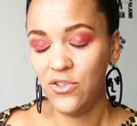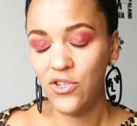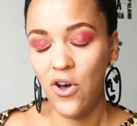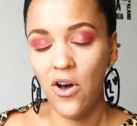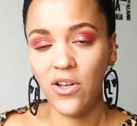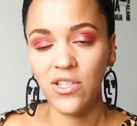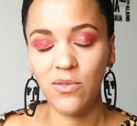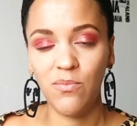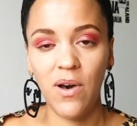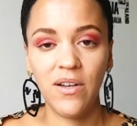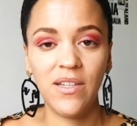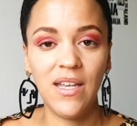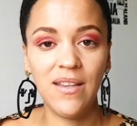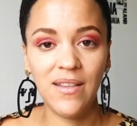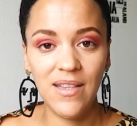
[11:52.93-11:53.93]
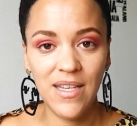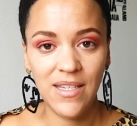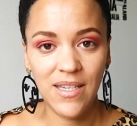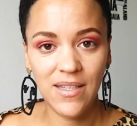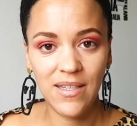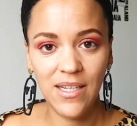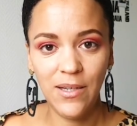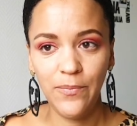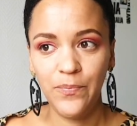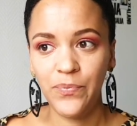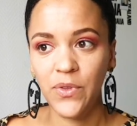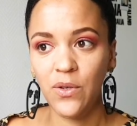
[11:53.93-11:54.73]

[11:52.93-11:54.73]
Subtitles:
talks about ethnicity,